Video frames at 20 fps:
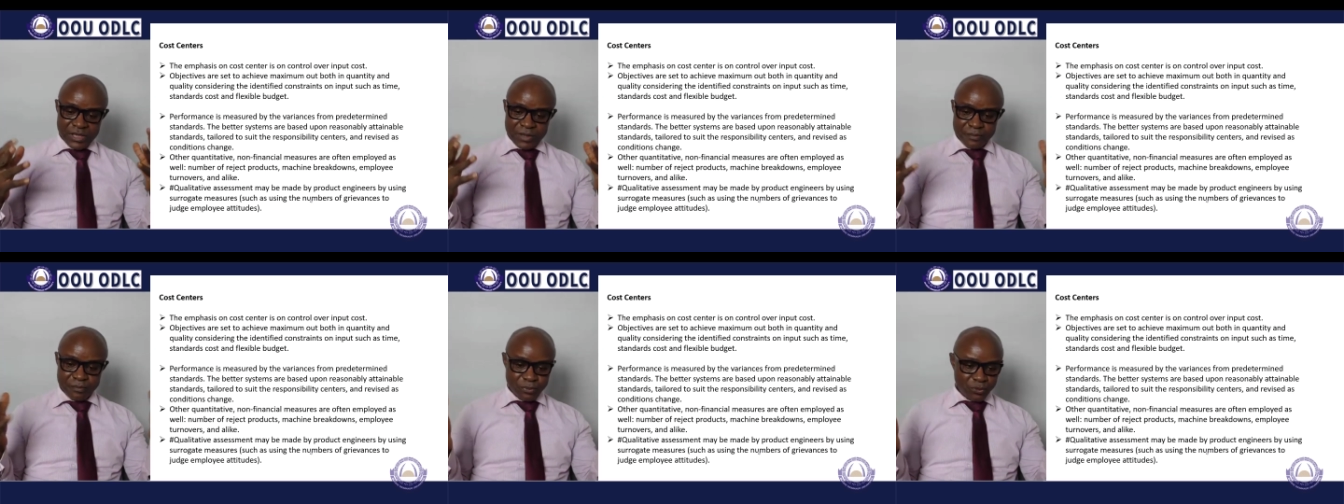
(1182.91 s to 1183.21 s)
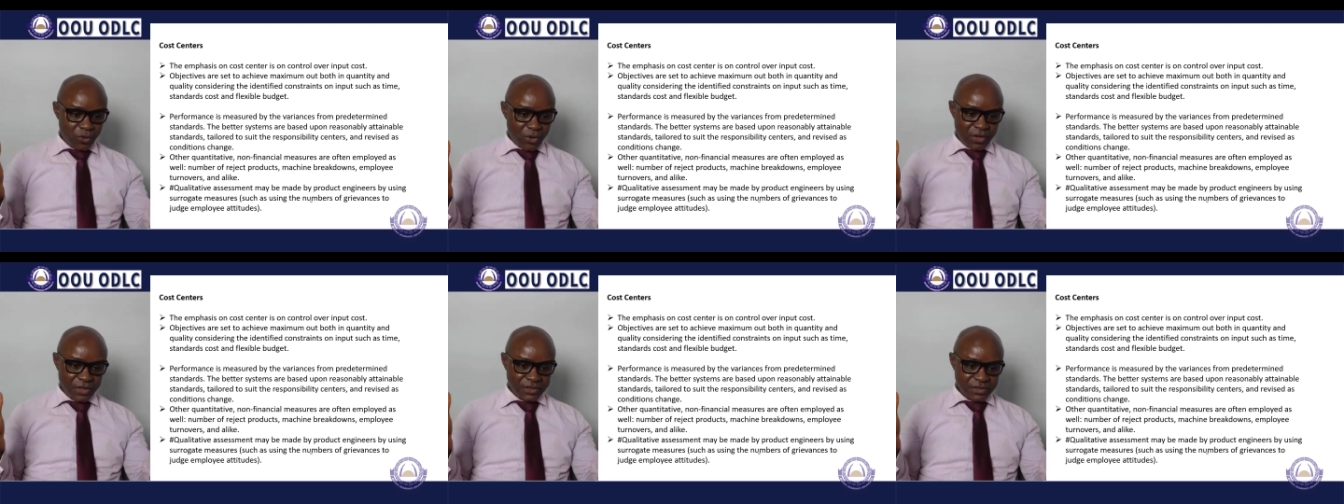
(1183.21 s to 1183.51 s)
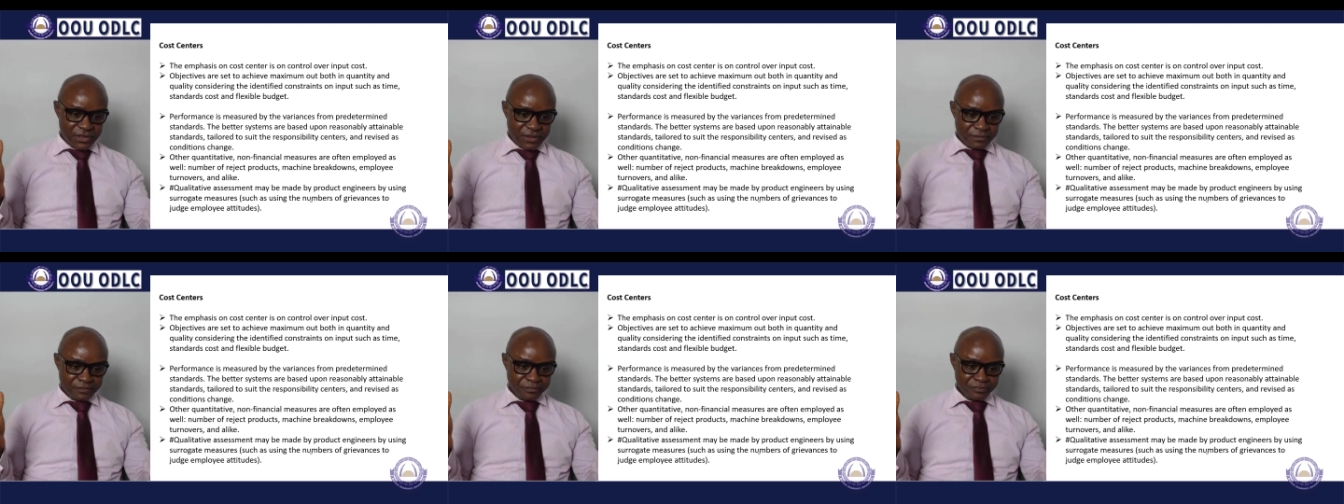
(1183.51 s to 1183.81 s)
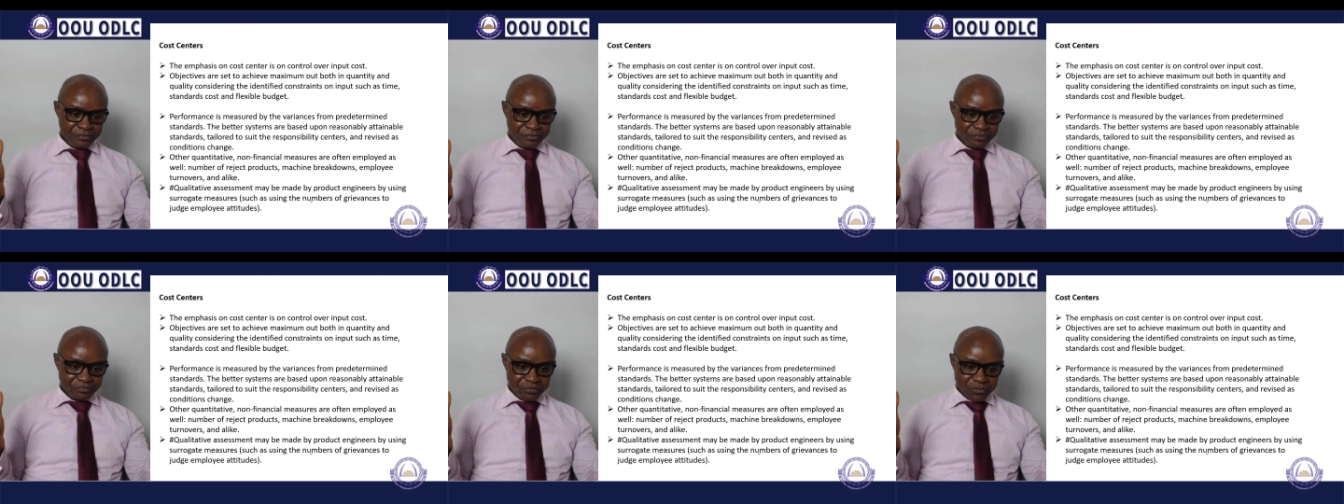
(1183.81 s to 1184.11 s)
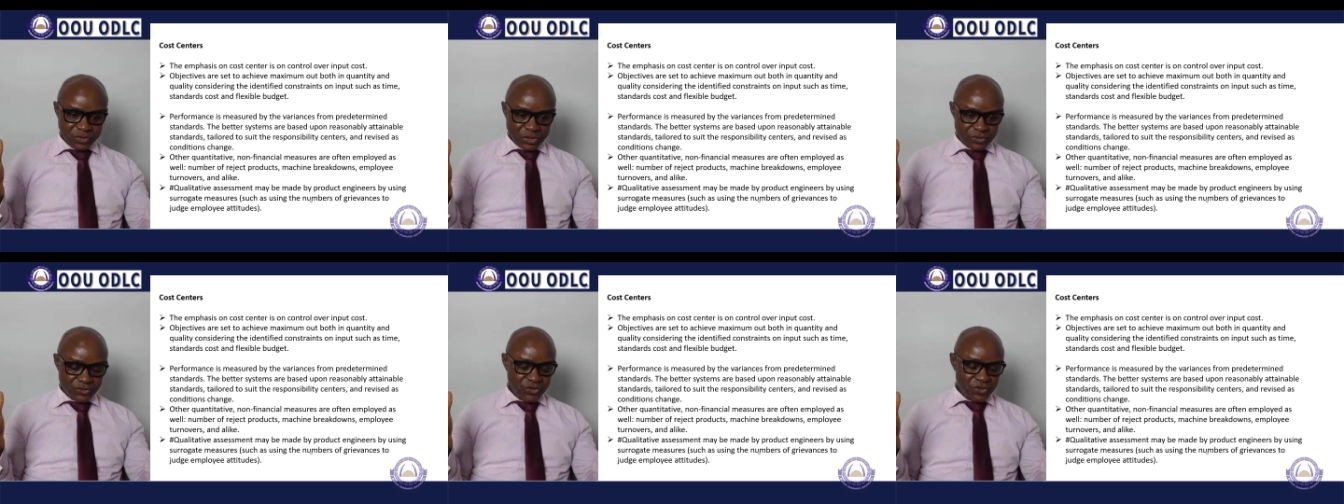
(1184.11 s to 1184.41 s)
employed,
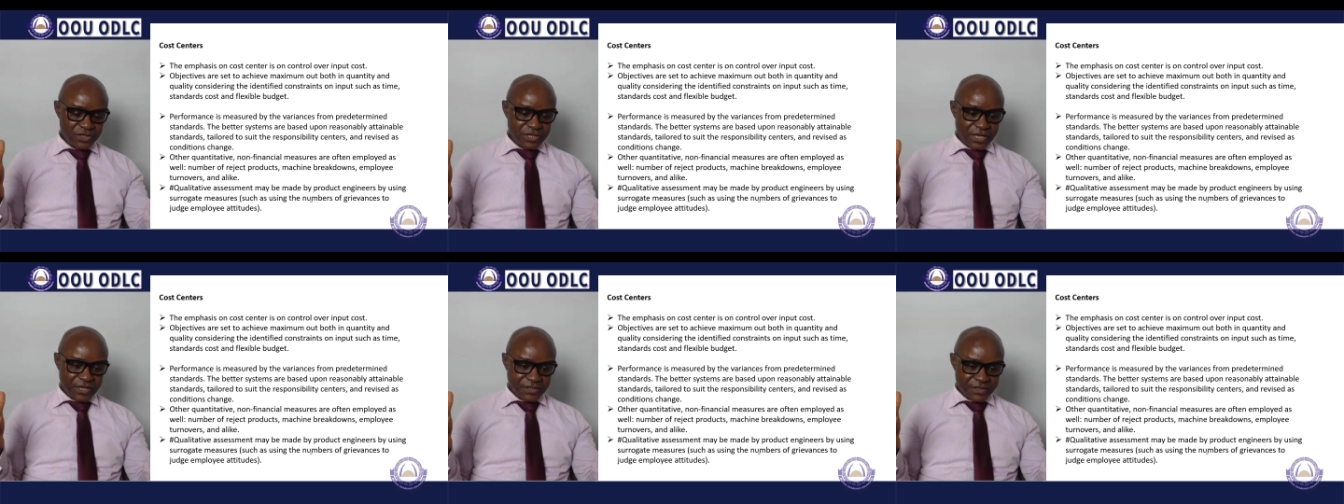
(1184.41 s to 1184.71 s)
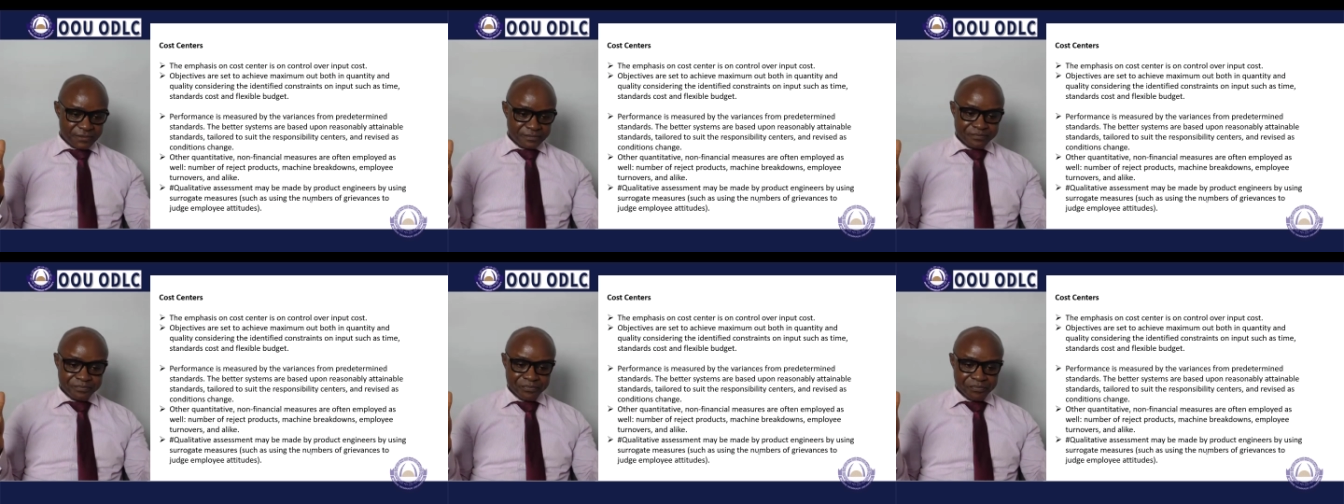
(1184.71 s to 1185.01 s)
such as